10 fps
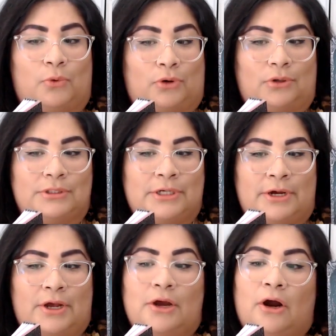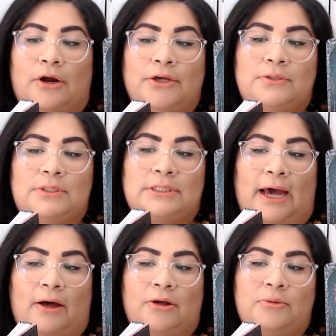world. Are you
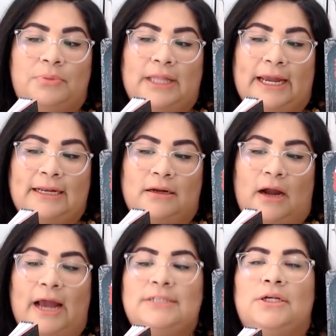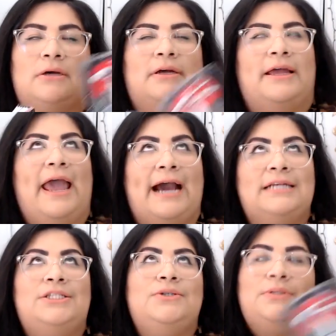sow plant as
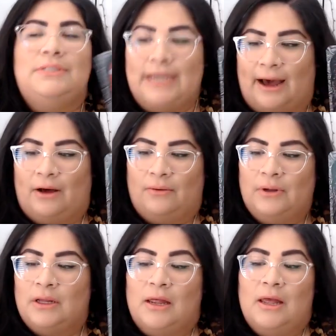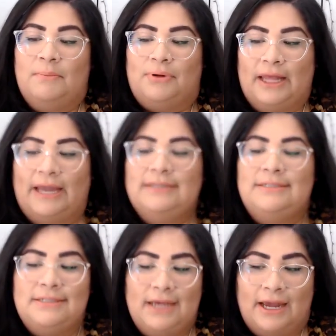as you sow, plant
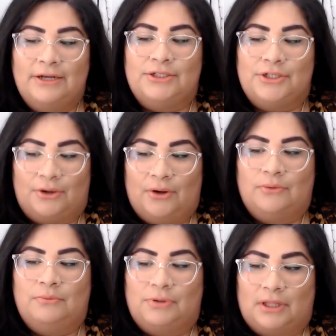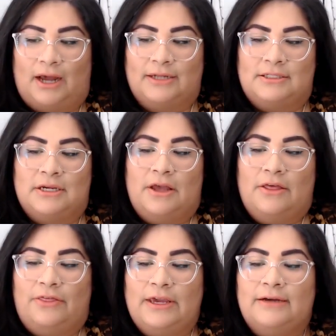and tend your own plot.
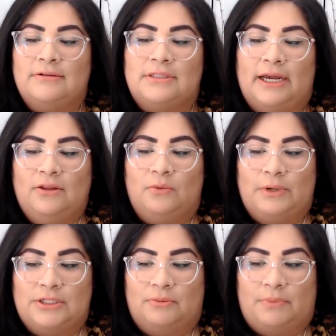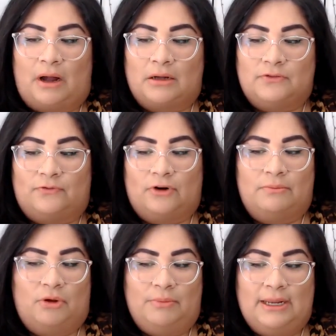Think outside the window box for a
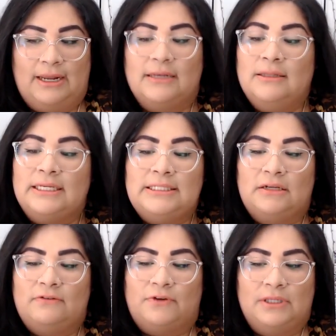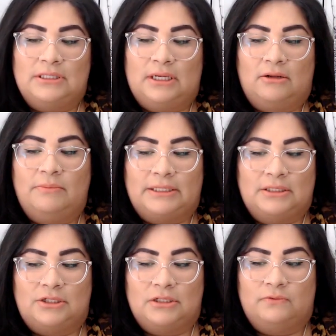moment and listen for the subtle
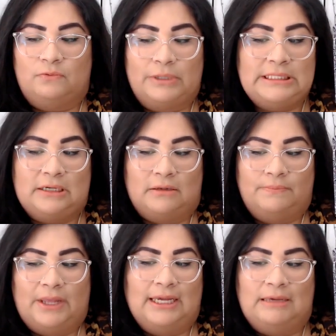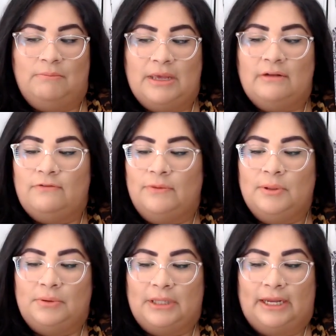messages of wisdom that emit from
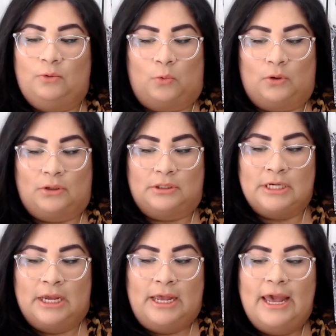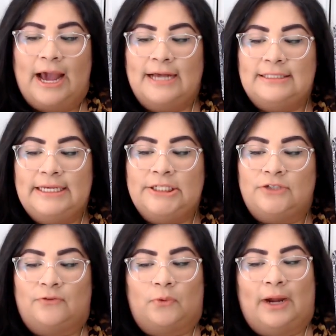the plant world, as each
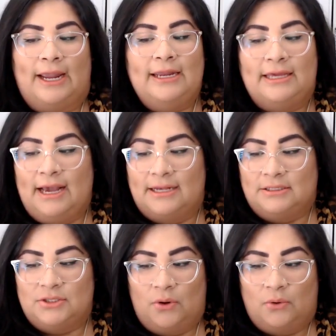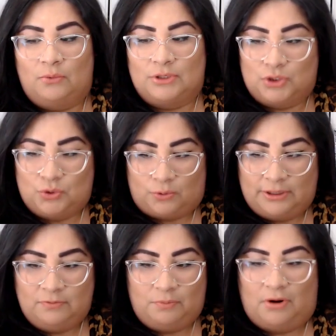variety has its own
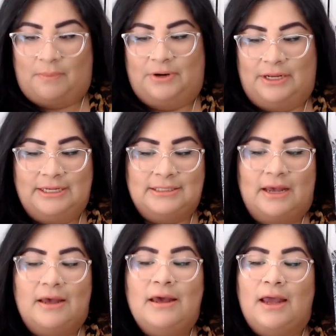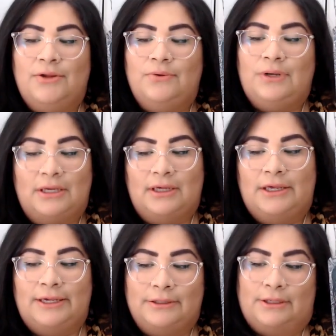restorative properties and unique
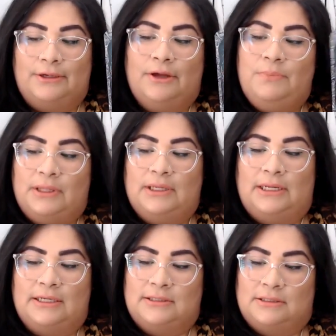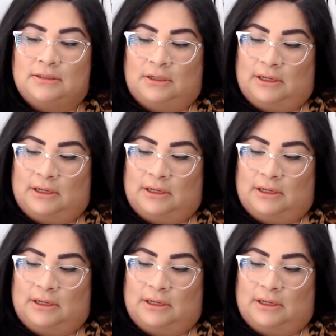healing abilities.